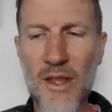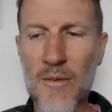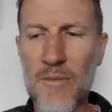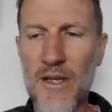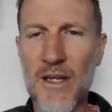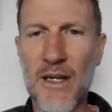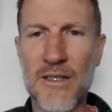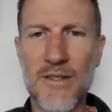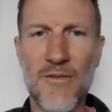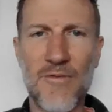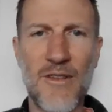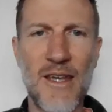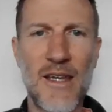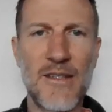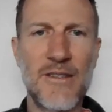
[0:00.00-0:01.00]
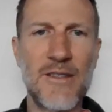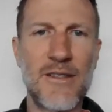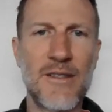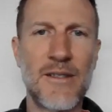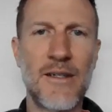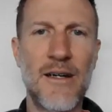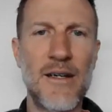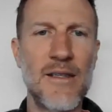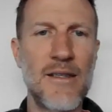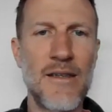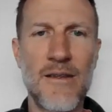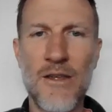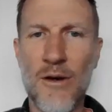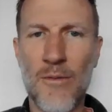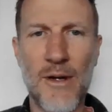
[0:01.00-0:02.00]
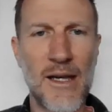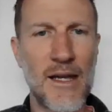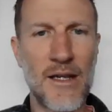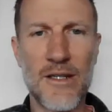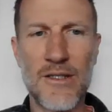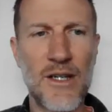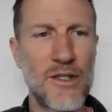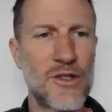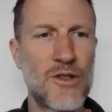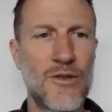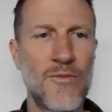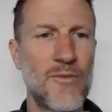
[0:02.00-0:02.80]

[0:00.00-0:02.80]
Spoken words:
Because of this, we get such